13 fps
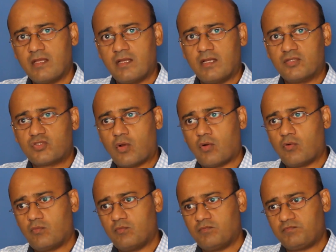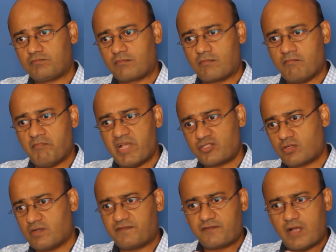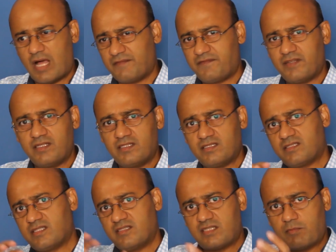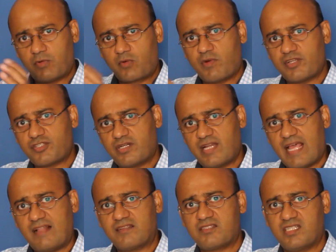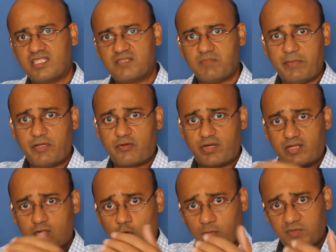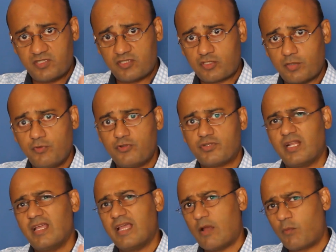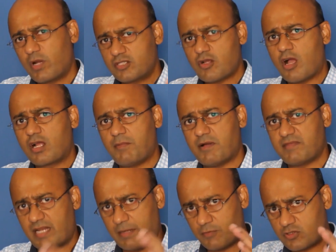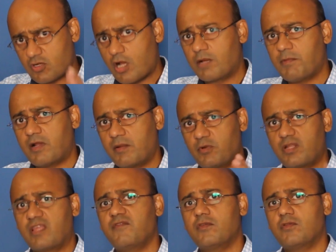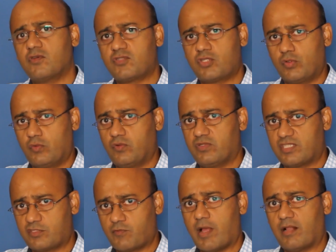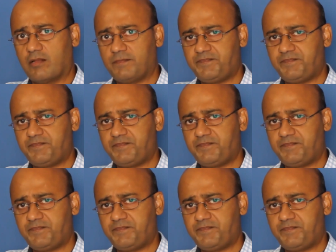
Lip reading: So measure of confidence and some regression analysis, maybe create a normal distribution. And we're going to talk about that. I'm going to give you those tools as well,